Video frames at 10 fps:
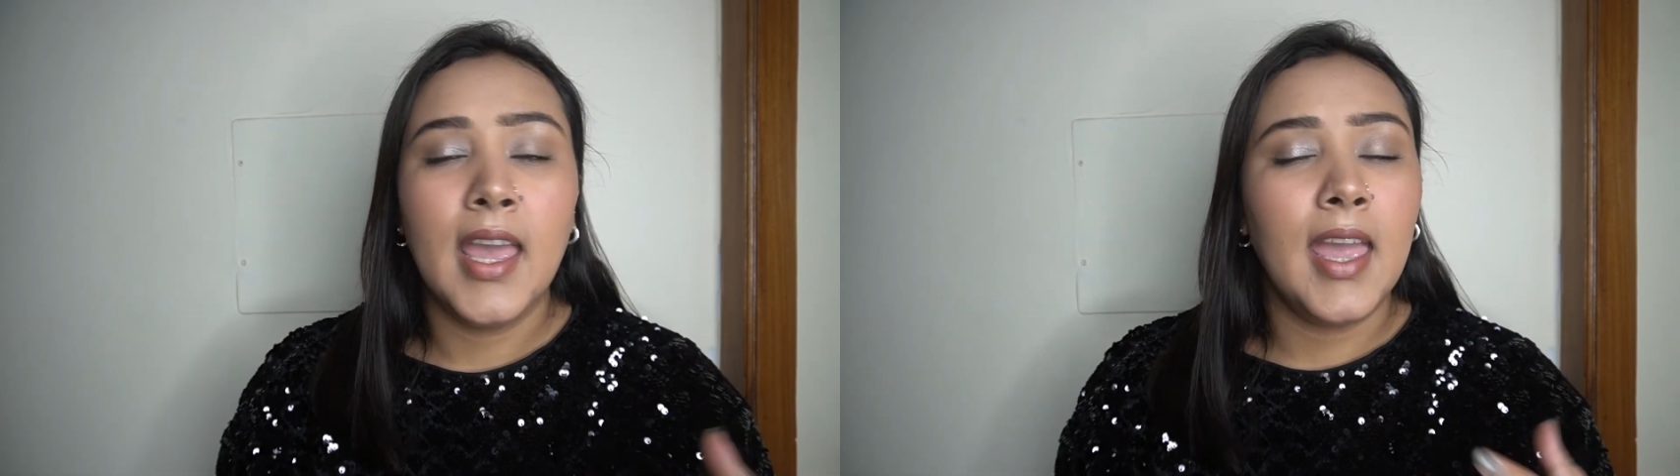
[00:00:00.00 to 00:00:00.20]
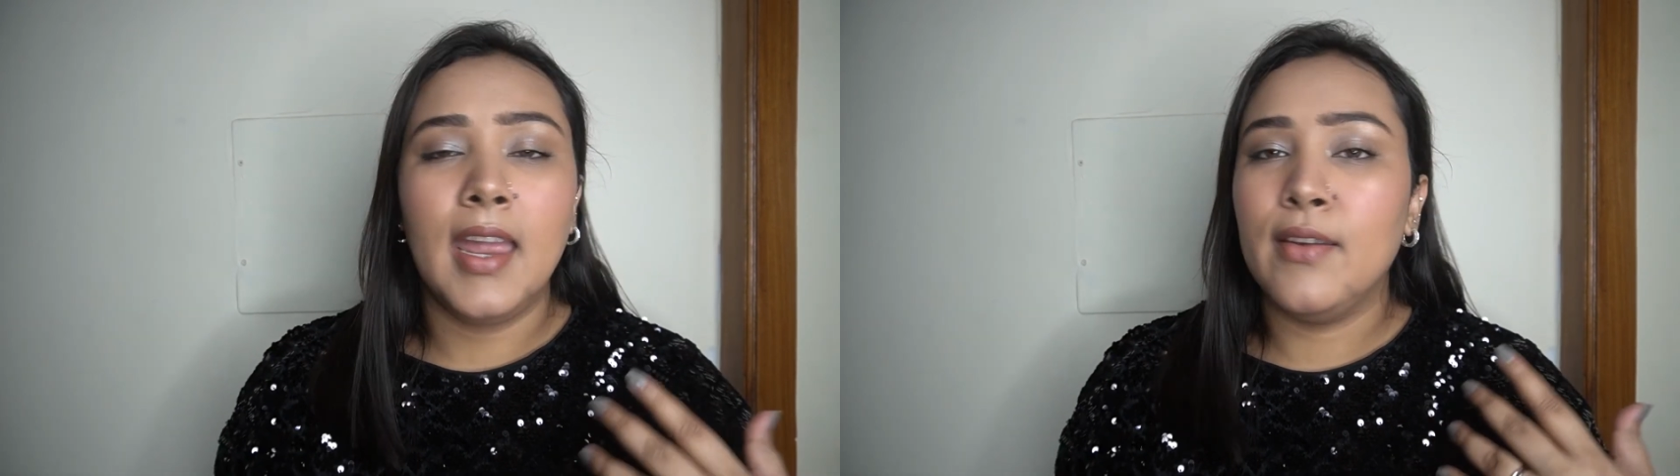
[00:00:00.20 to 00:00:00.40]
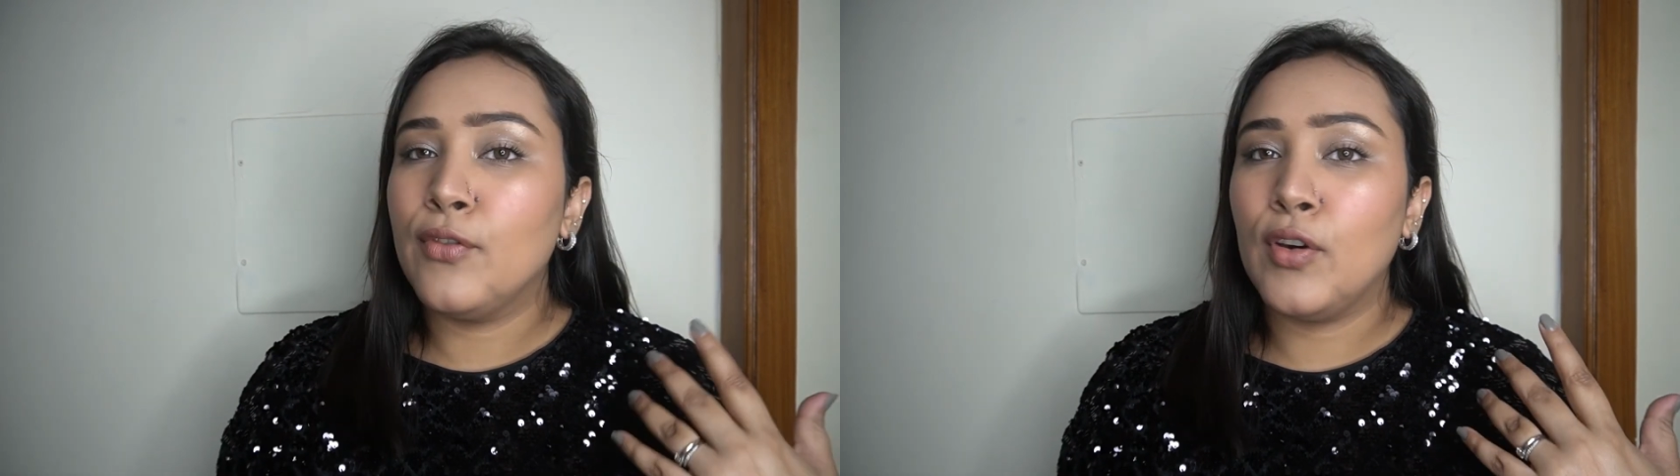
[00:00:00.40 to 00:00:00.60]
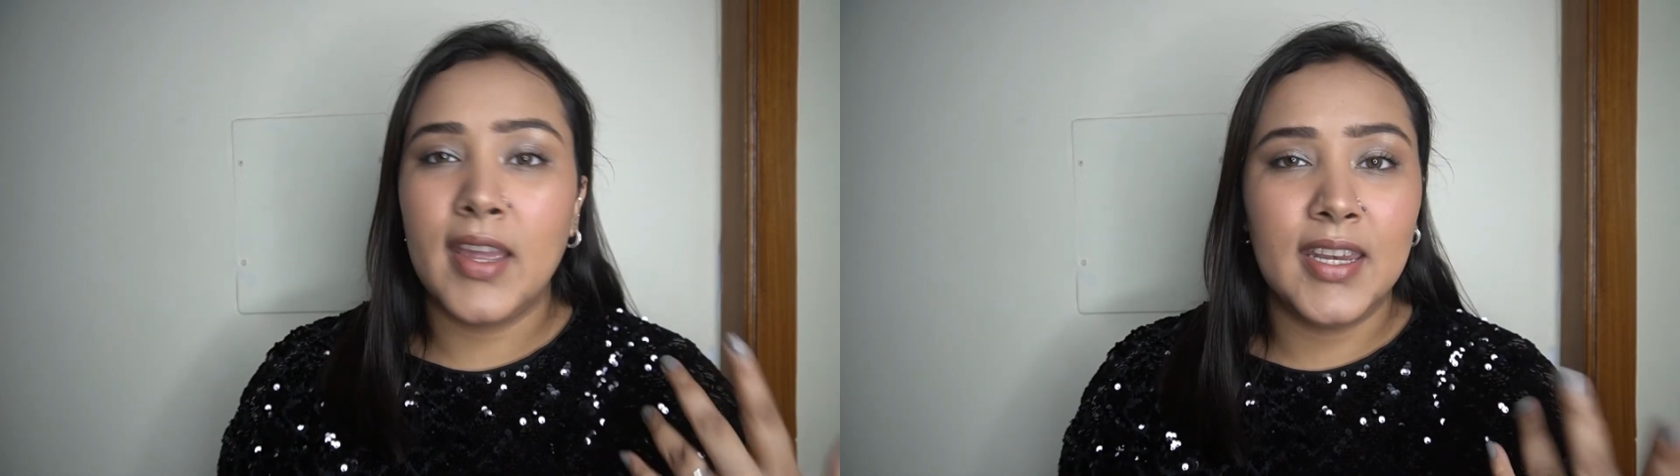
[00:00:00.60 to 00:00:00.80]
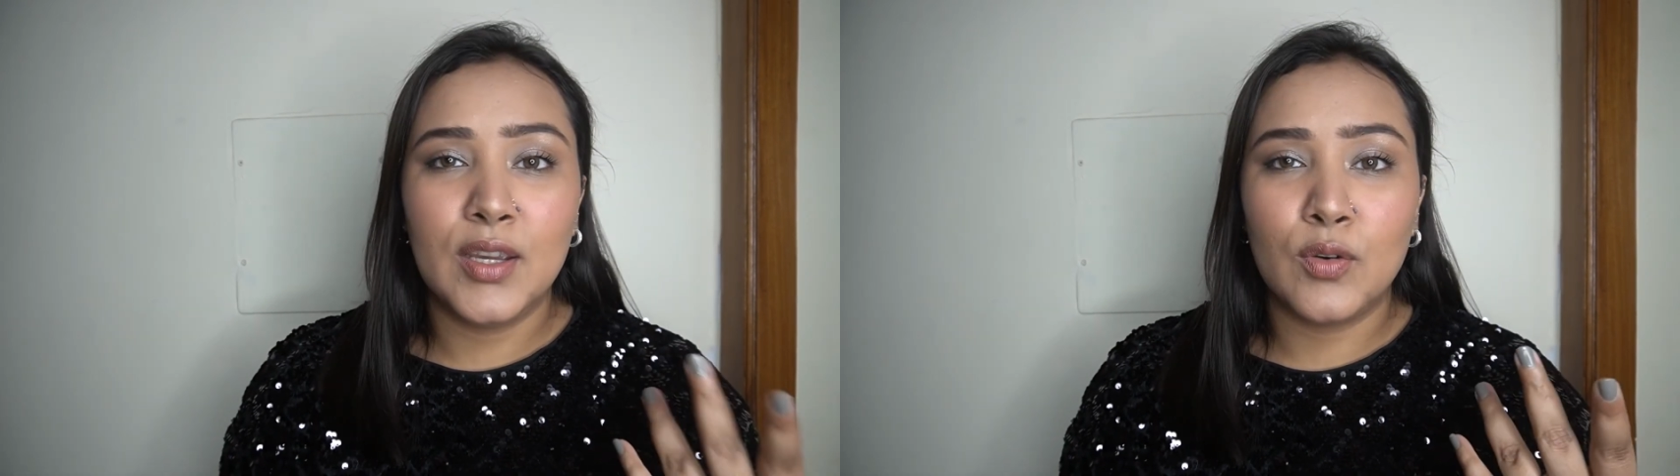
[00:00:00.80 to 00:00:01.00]
and for
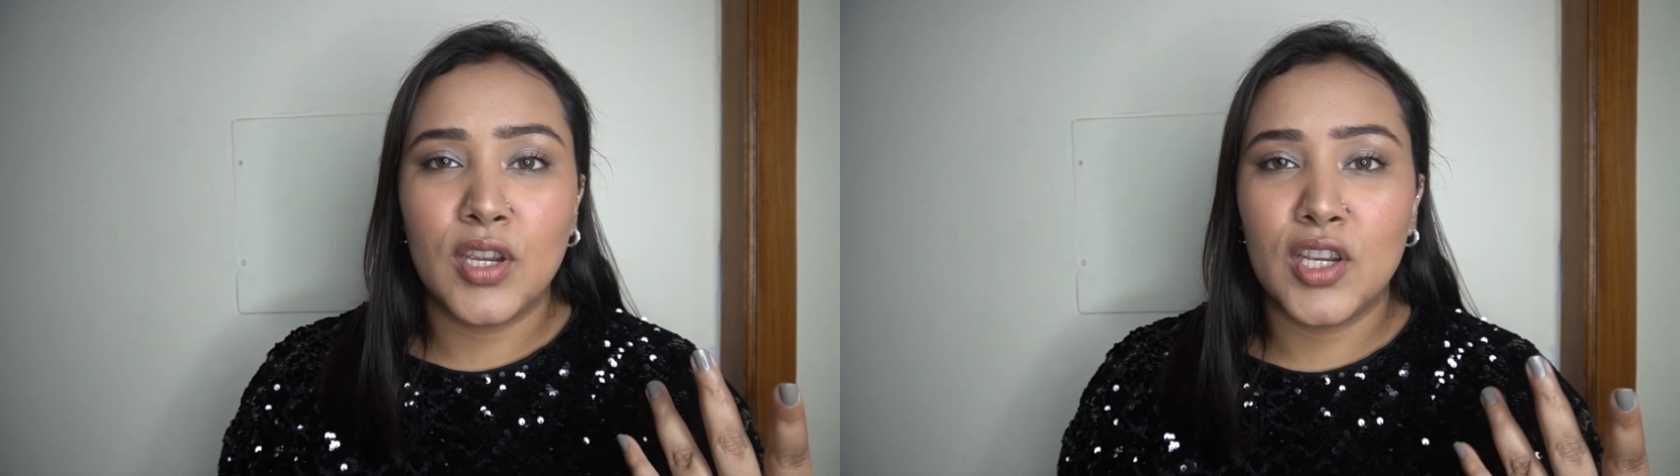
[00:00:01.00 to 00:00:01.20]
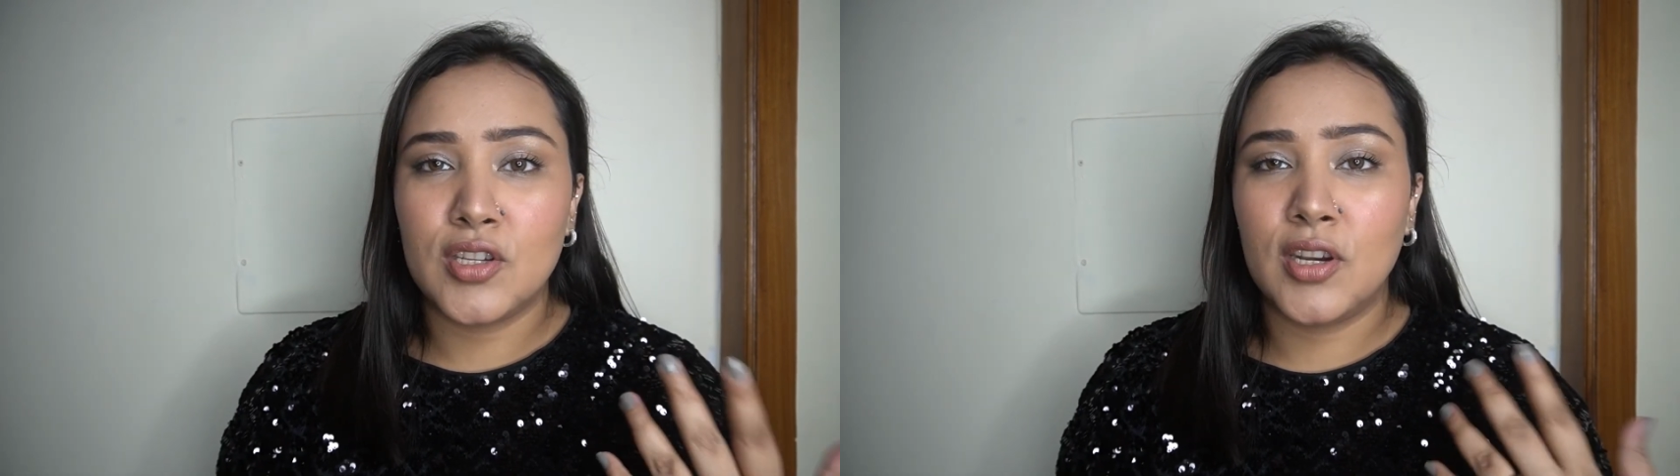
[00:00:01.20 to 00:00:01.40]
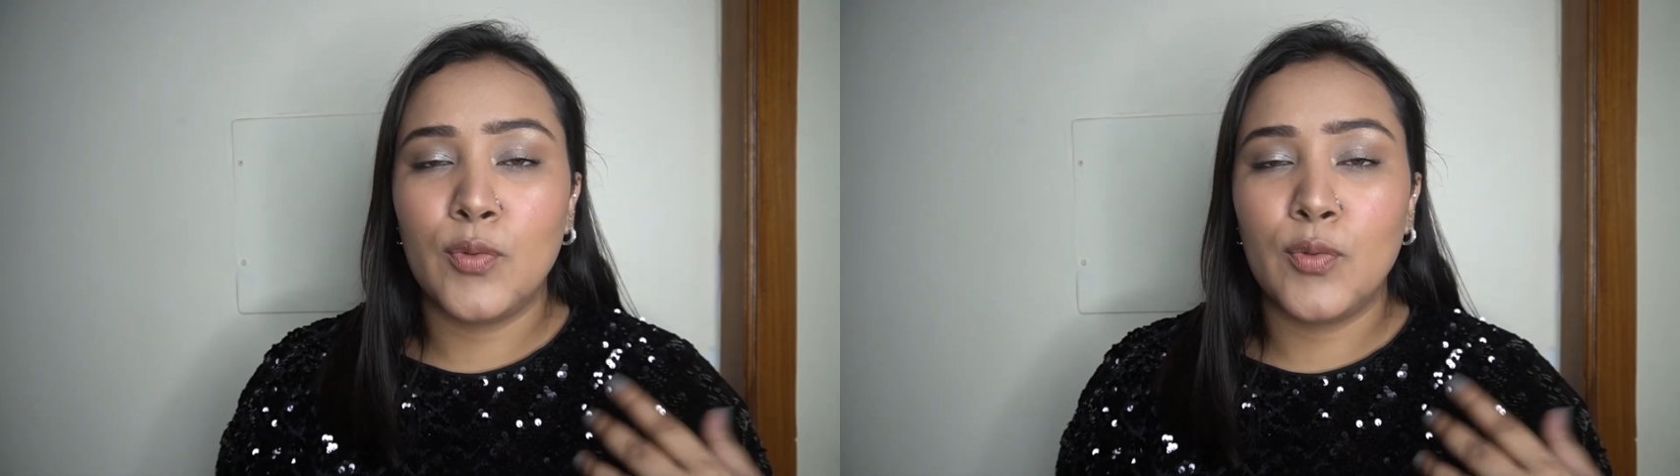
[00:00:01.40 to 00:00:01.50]
any occasion.